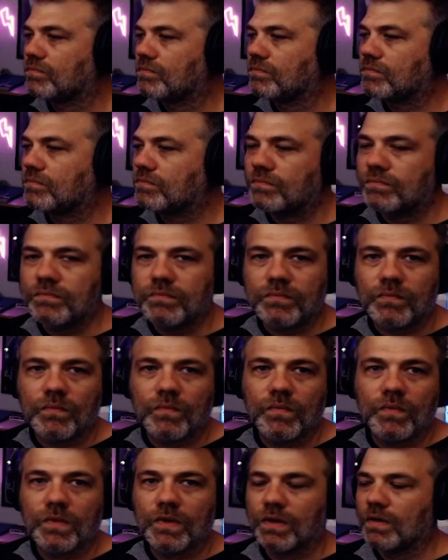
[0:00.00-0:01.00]
Can't be that
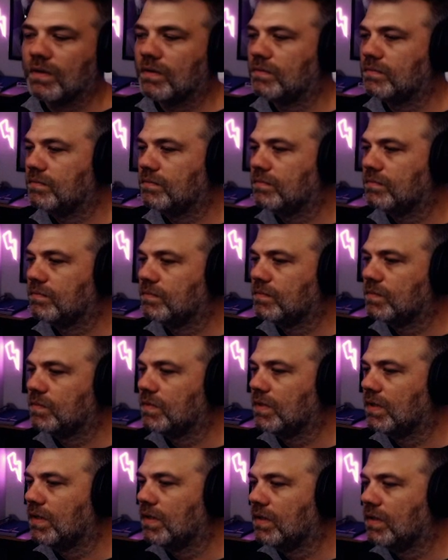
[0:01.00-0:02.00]
much, right? To
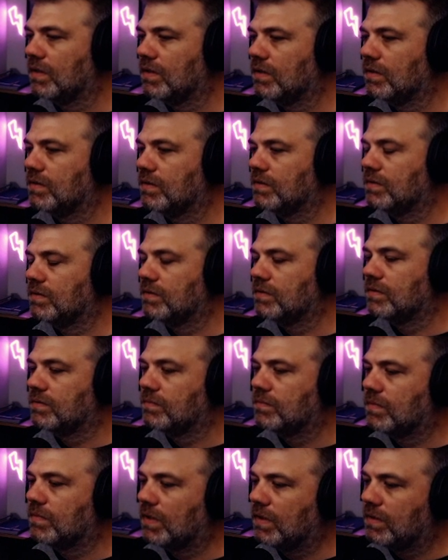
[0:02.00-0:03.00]
print a poster of
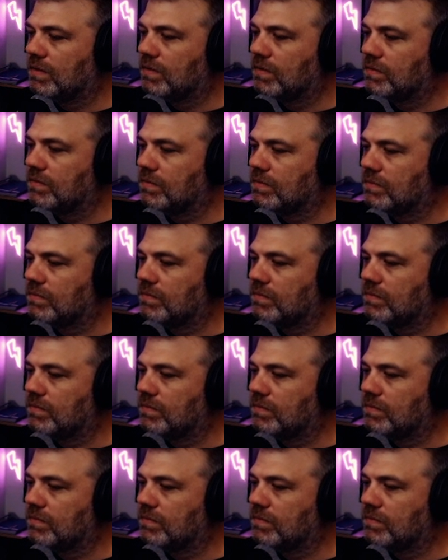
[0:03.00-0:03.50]
whatever you want.